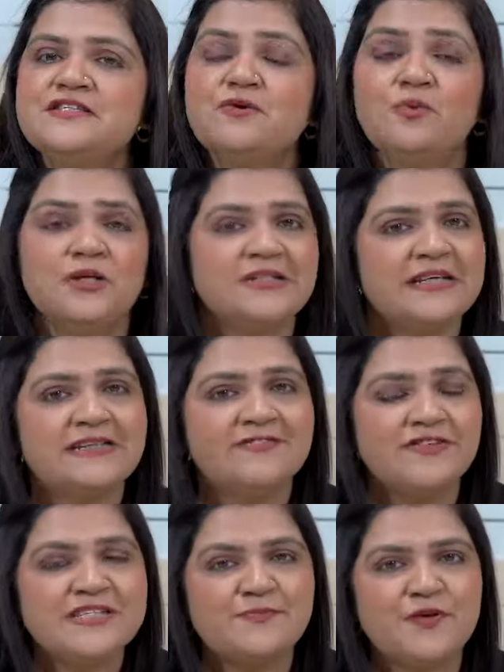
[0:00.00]
So what are the
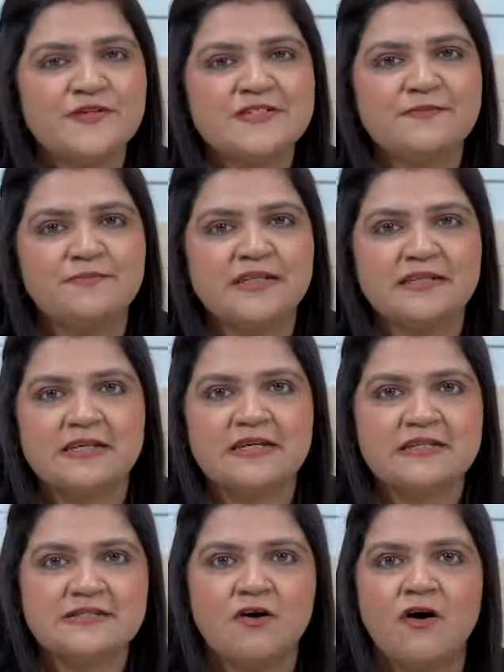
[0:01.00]

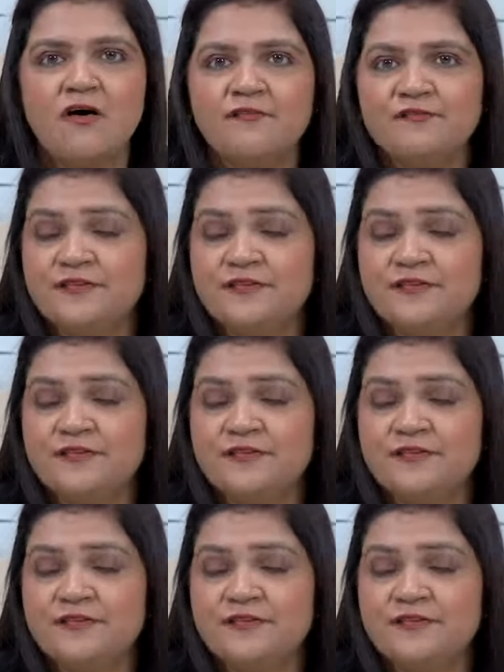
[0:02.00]
responsibilities of